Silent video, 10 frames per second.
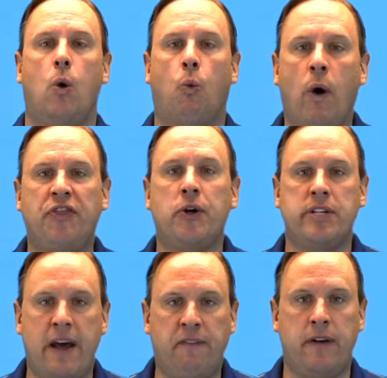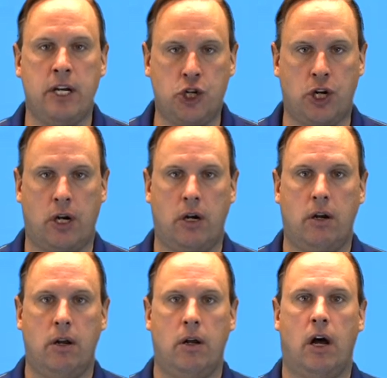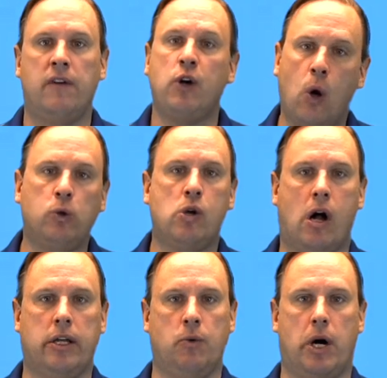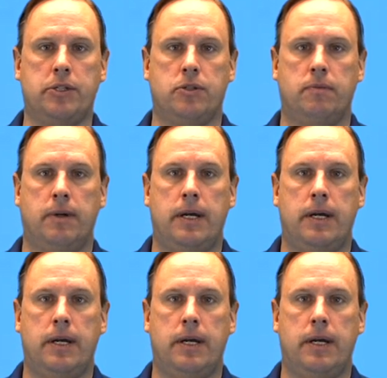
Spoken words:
what their definition of cold calling was.